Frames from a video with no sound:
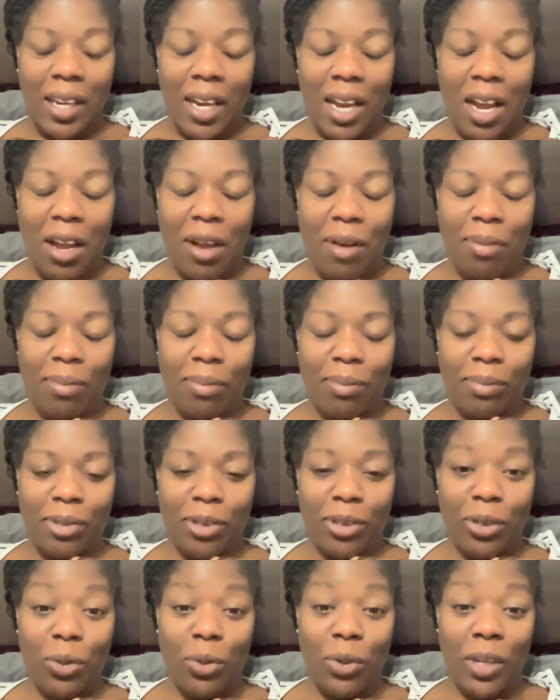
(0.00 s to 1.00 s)
I'm
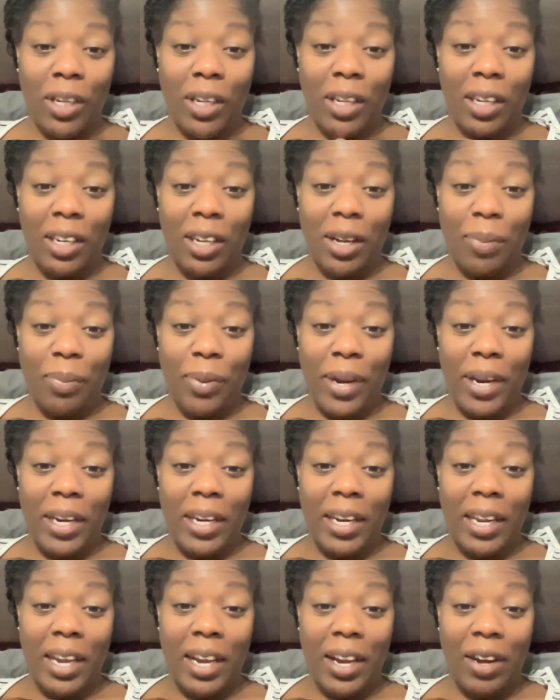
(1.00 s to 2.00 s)
soaking it up
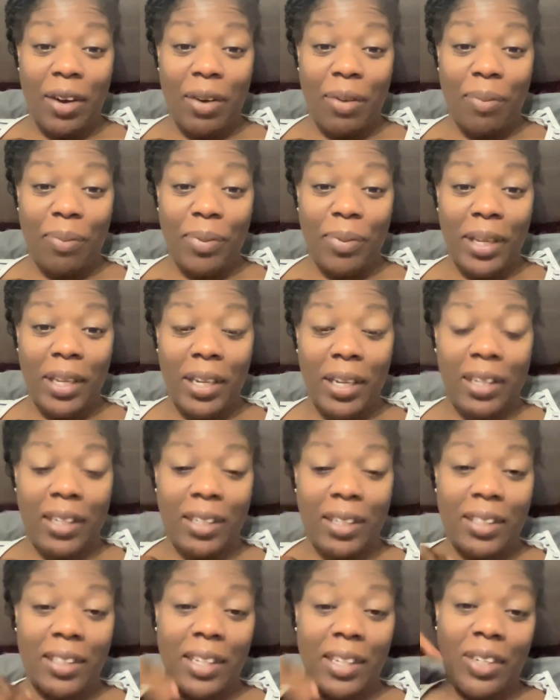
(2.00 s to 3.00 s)
right now
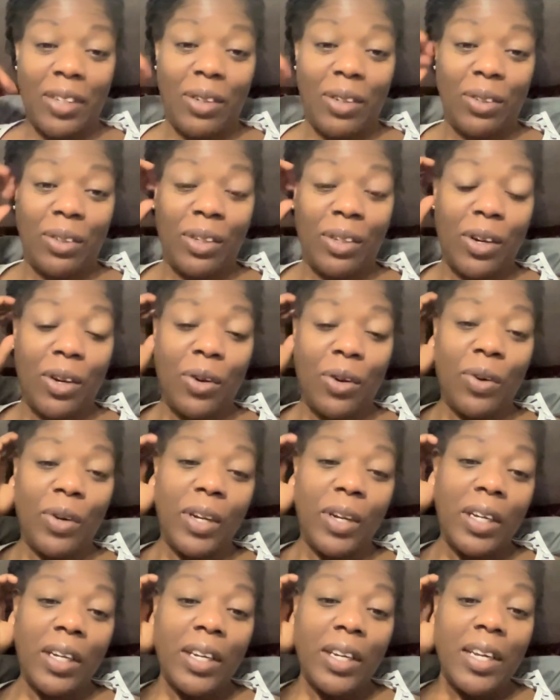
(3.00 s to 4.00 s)
because I don't know
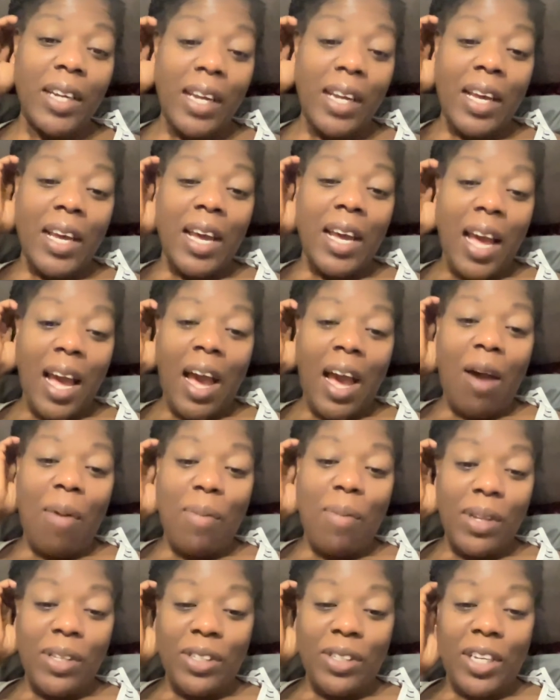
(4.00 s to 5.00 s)
how
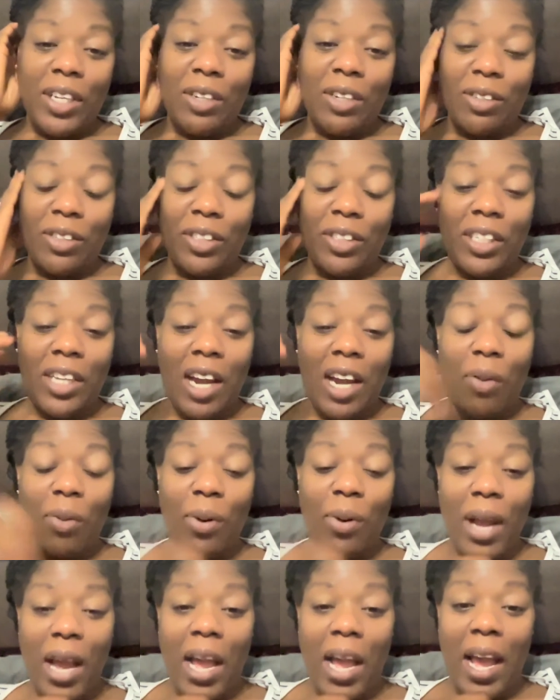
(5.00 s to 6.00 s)
much energy I
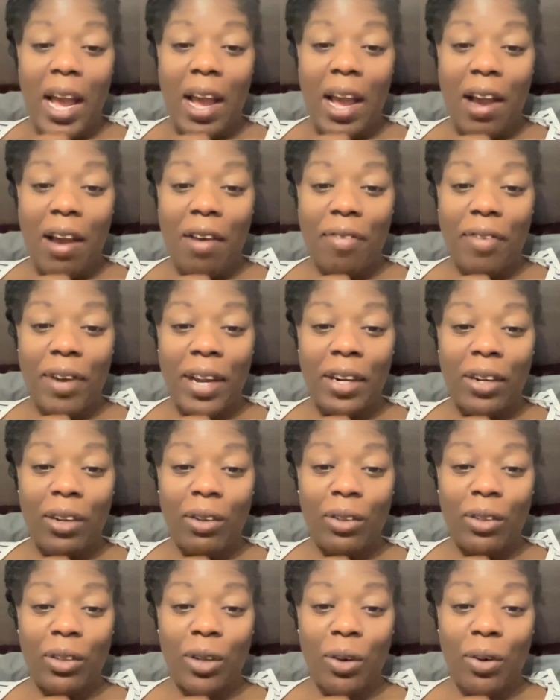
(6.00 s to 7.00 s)
will have. I
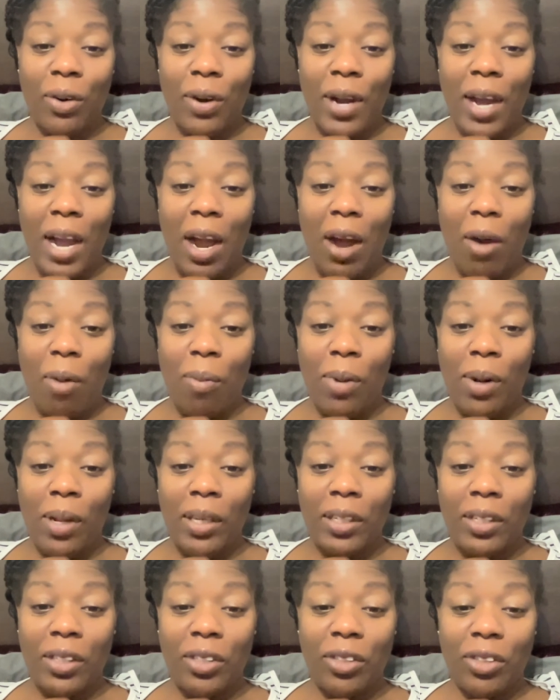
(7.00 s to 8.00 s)
don't know how
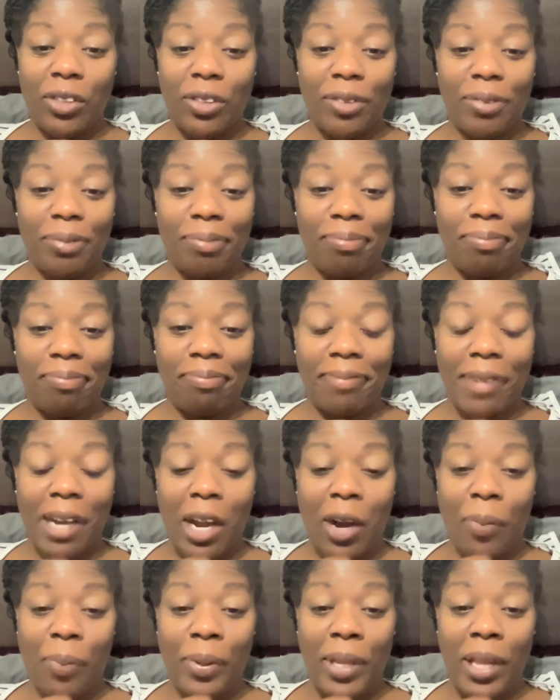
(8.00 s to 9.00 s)
much
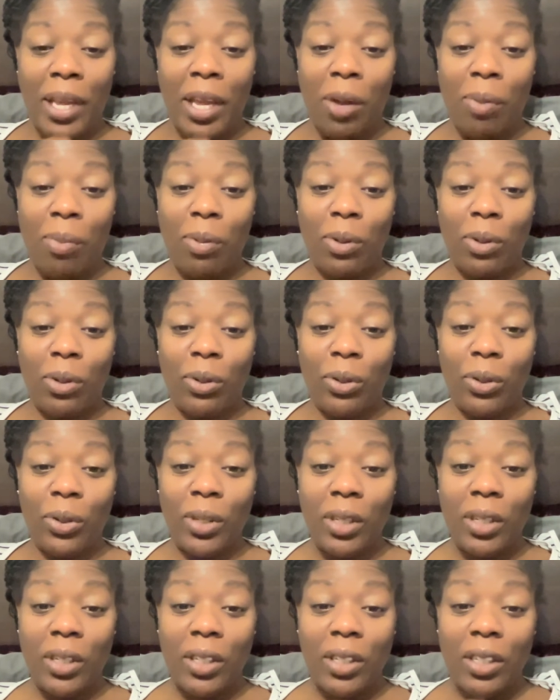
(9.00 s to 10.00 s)
I'll be able
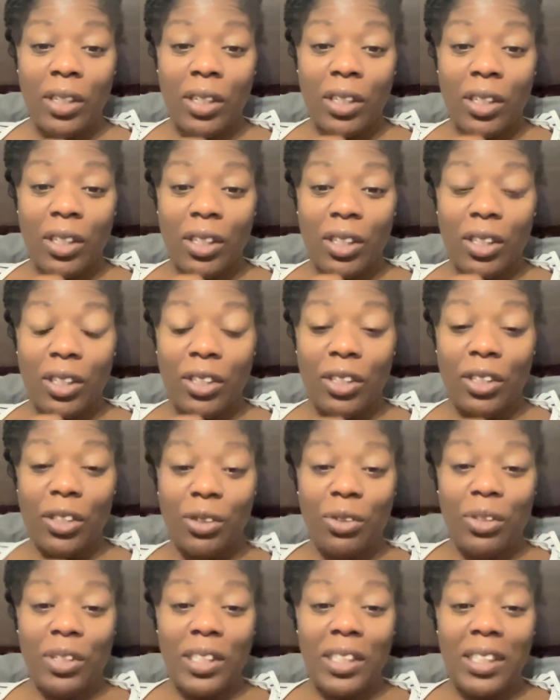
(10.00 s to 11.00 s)
to
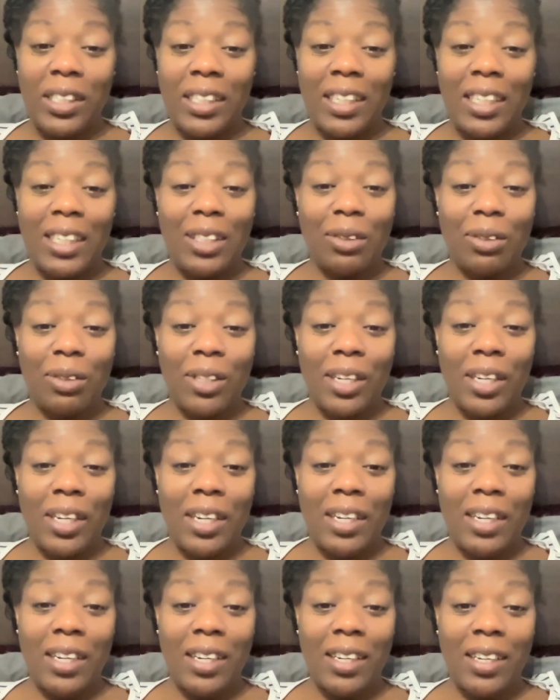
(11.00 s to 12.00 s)
do these things with
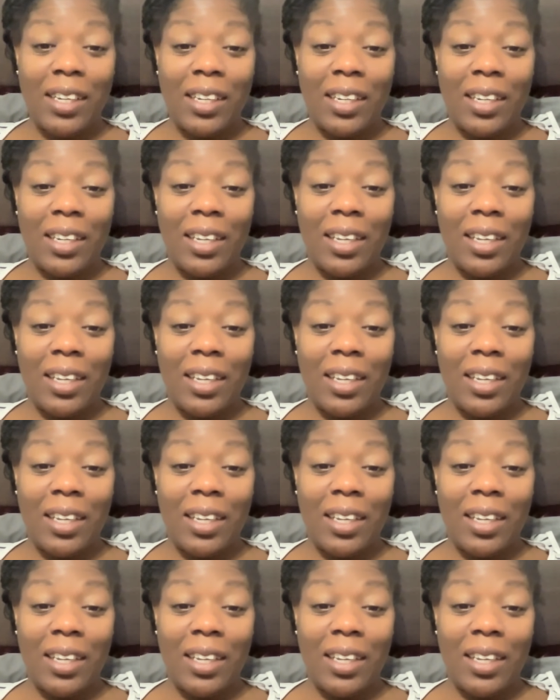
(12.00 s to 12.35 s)
her.